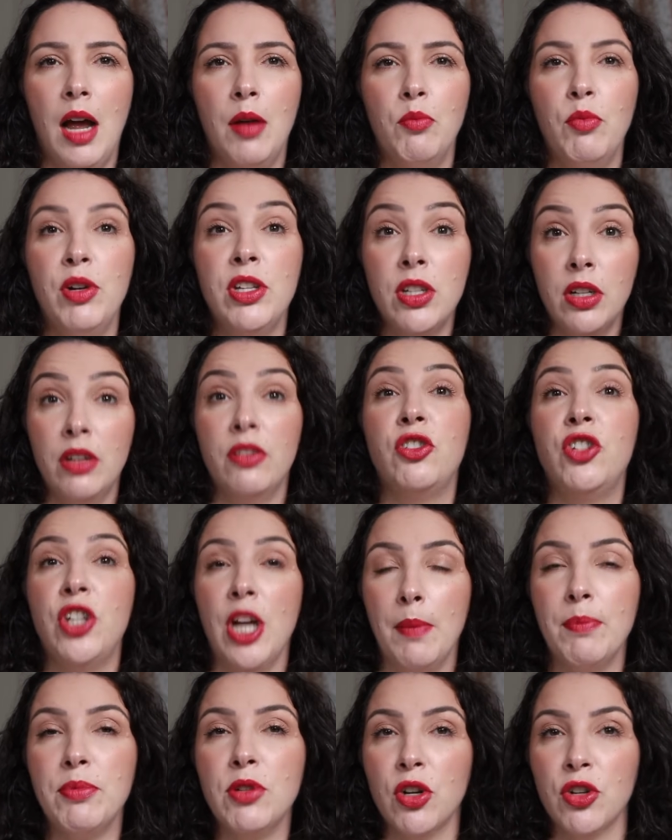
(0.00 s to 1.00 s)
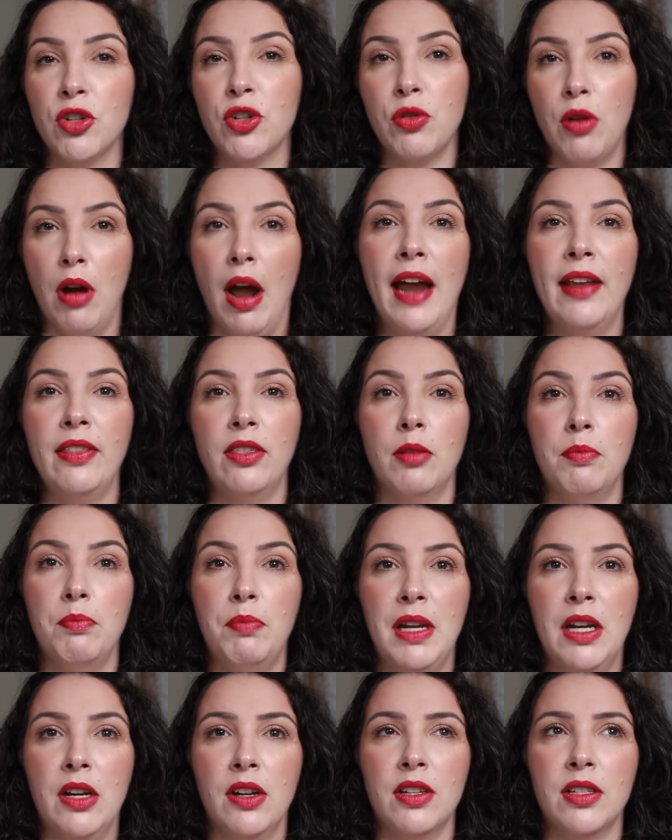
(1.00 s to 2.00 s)
we sort of jumped on trying them
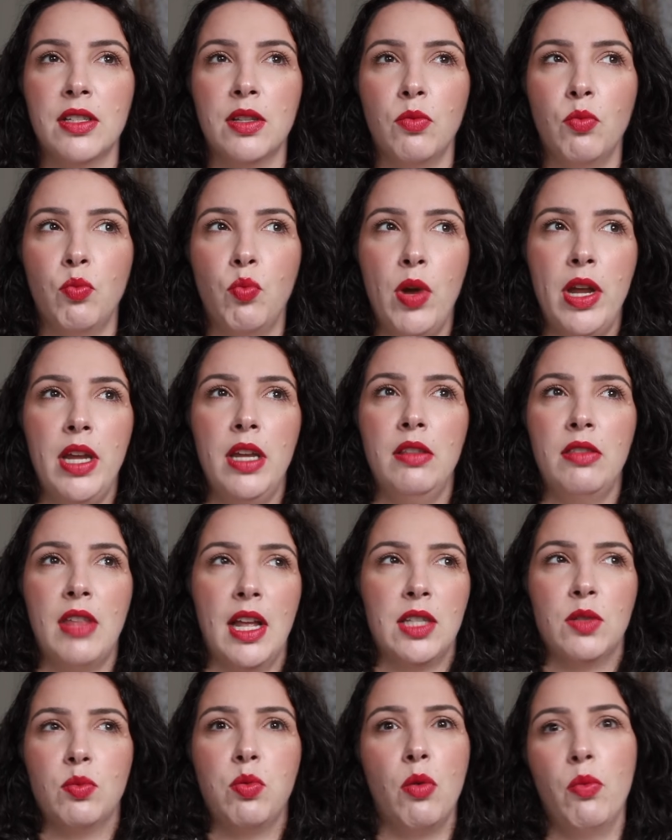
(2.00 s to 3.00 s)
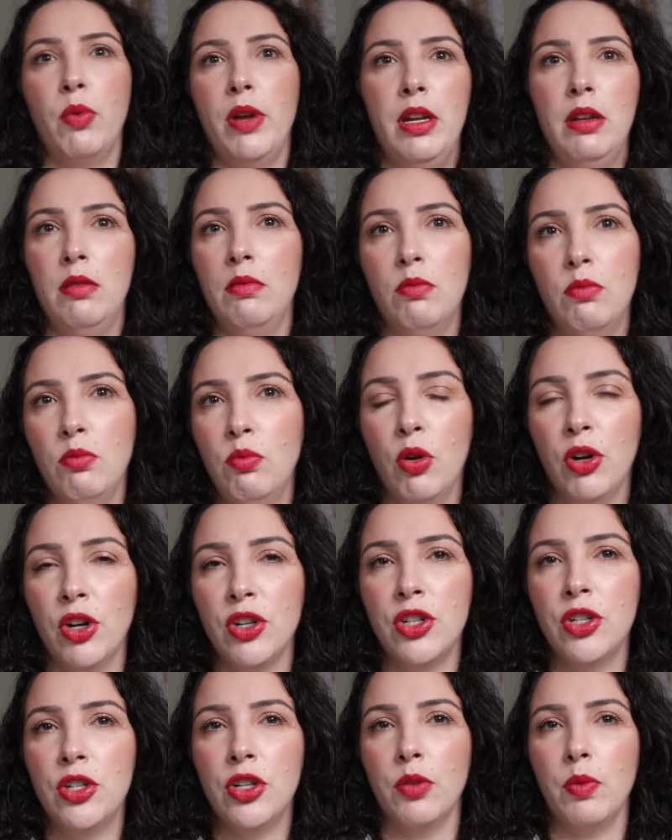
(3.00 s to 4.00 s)
because that's what we
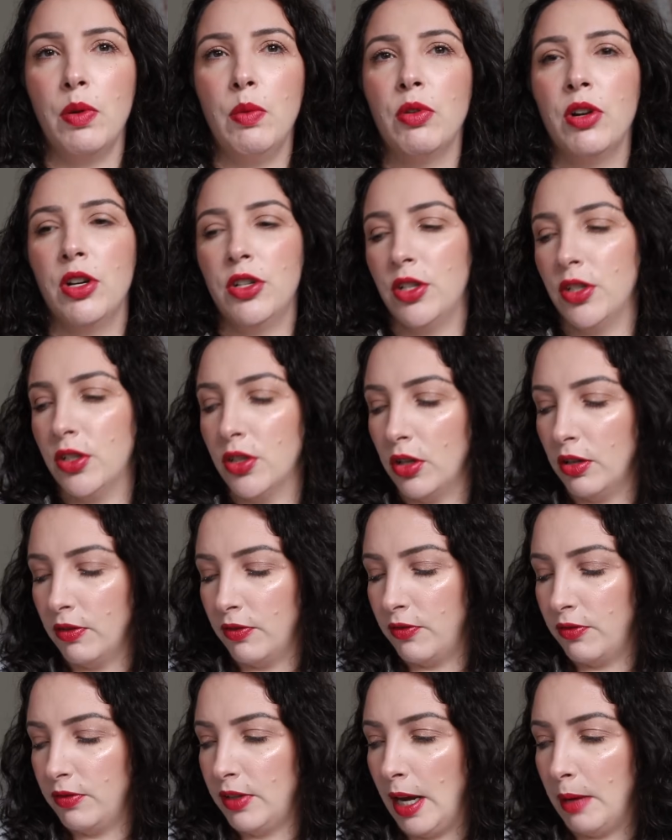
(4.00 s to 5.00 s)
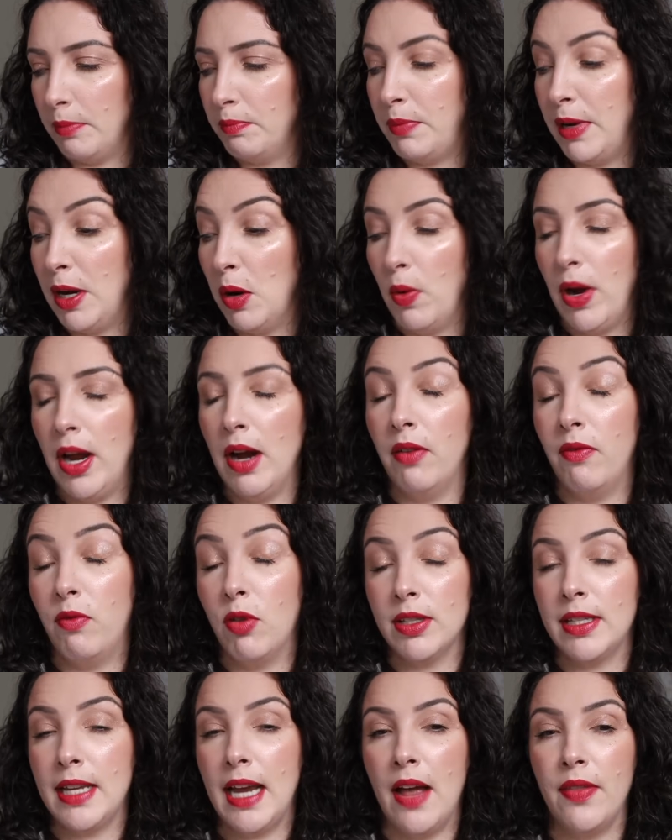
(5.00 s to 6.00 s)
wanted to do. We wanted to sort of, be aware of
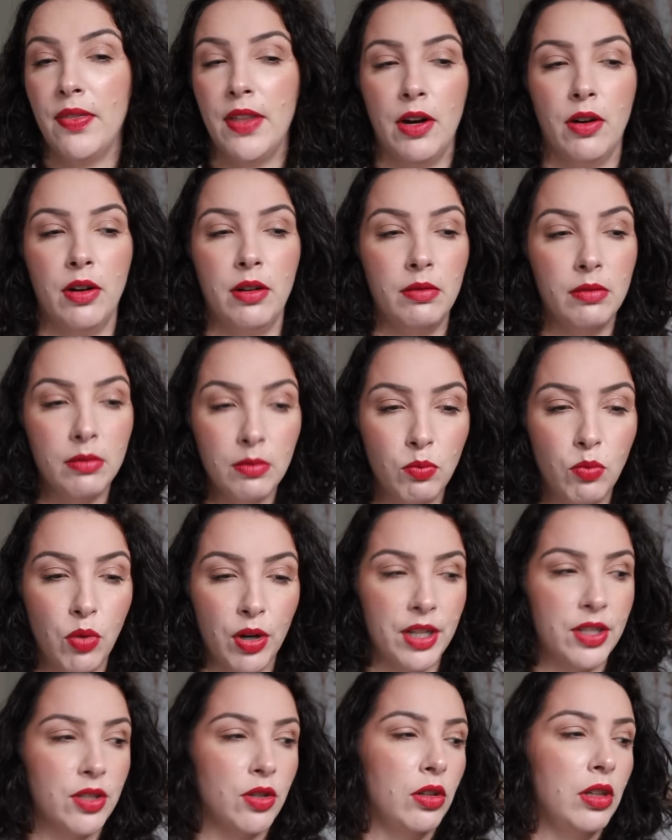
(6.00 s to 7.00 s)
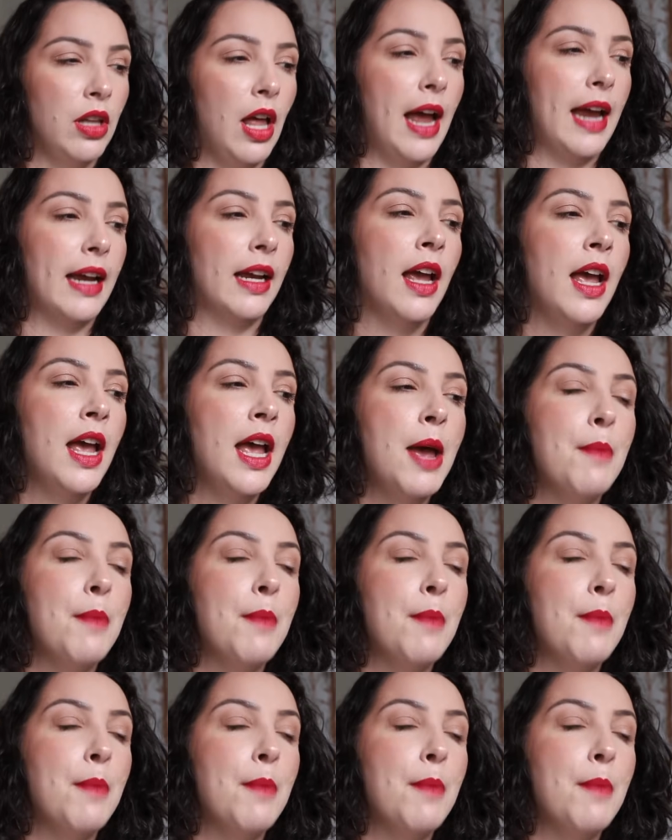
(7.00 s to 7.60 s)
what's out there and what it's all like.